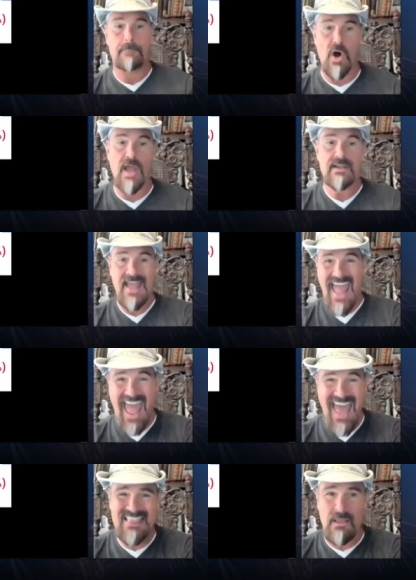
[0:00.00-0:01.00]
bought
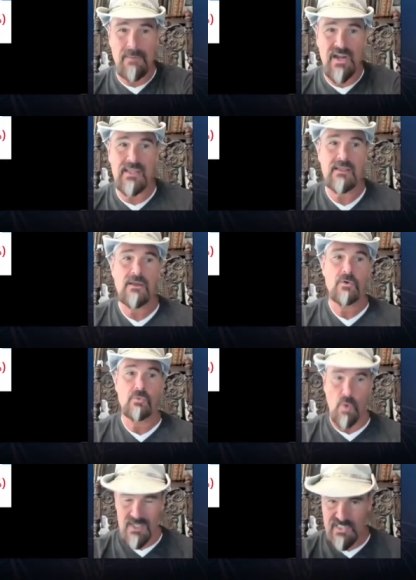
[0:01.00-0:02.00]
at the money
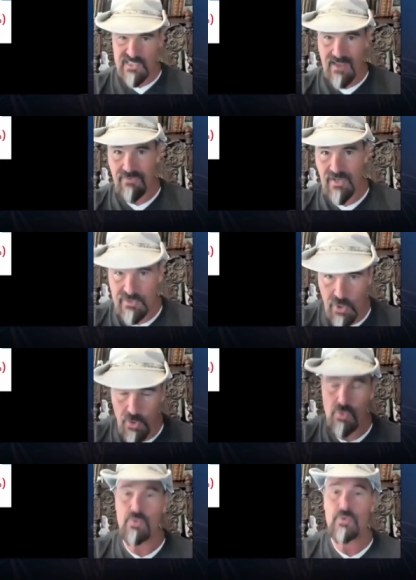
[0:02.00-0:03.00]

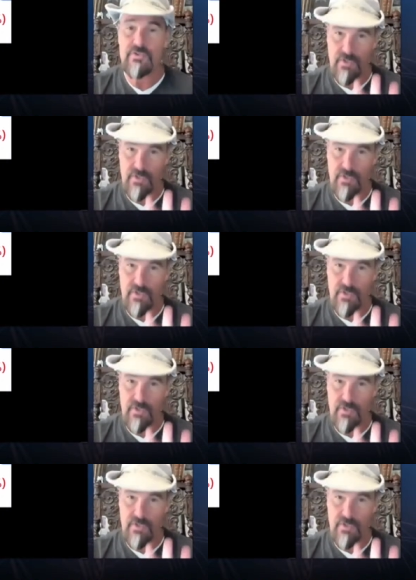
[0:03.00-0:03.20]
172